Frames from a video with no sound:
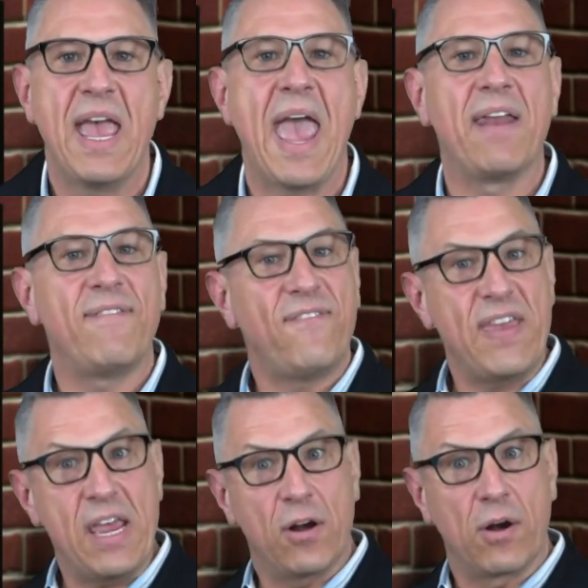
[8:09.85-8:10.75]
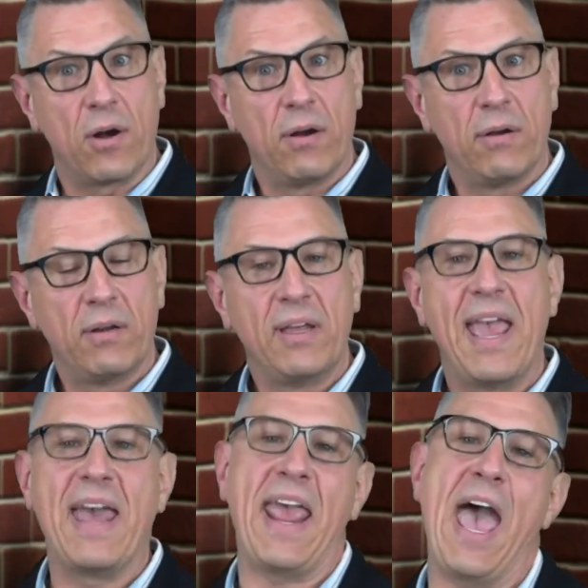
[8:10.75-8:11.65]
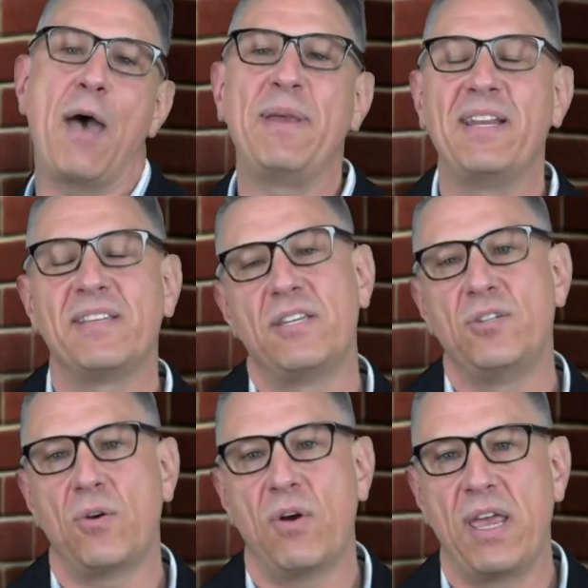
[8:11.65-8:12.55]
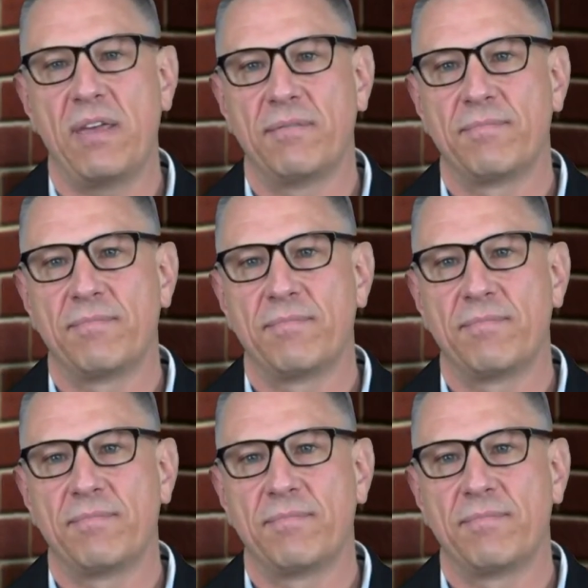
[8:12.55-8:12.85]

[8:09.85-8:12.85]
and fear and happiness and joy.